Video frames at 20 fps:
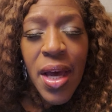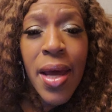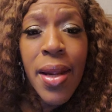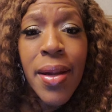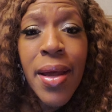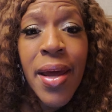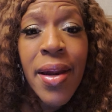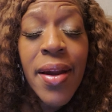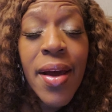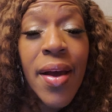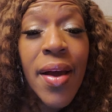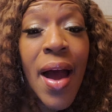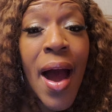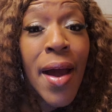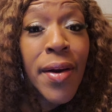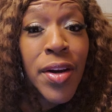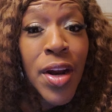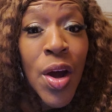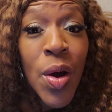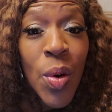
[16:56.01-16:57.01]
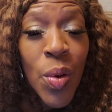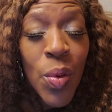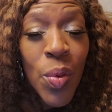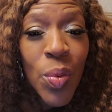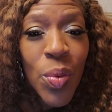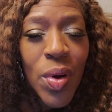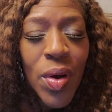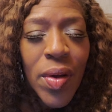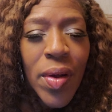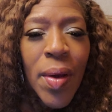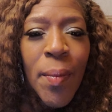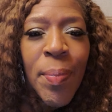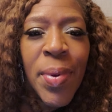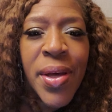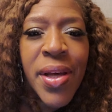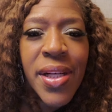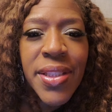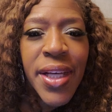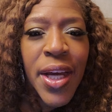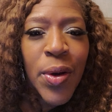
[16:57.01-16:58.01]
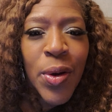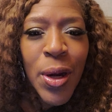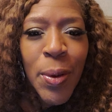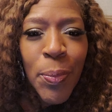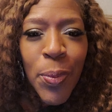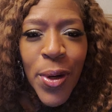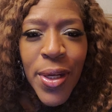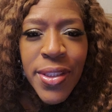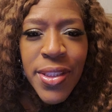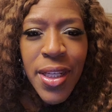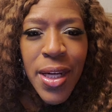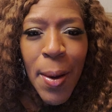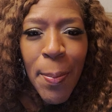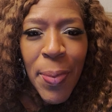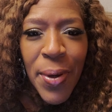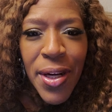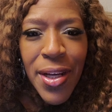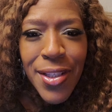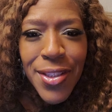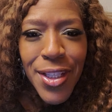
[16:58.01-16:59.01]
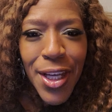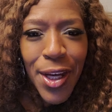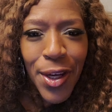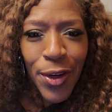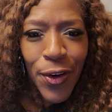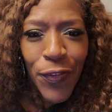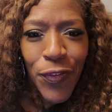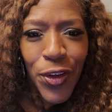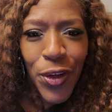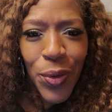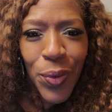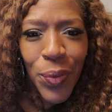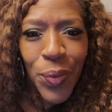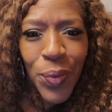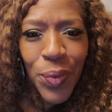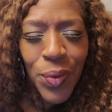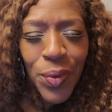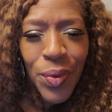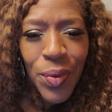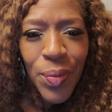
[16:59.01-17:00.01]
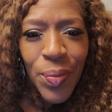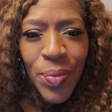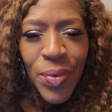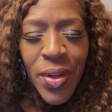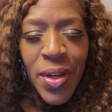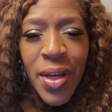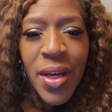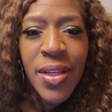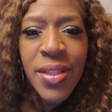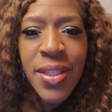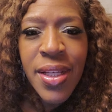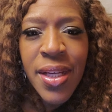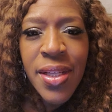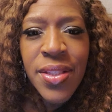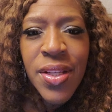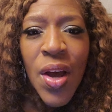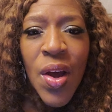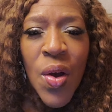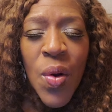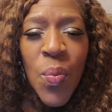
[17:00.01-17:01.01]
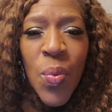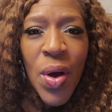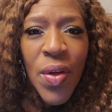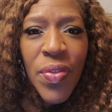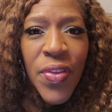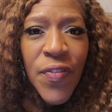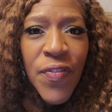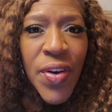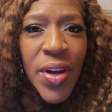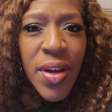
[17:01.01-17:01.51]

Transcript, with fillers: and then i know because harry brings it up in his interview he says, well, the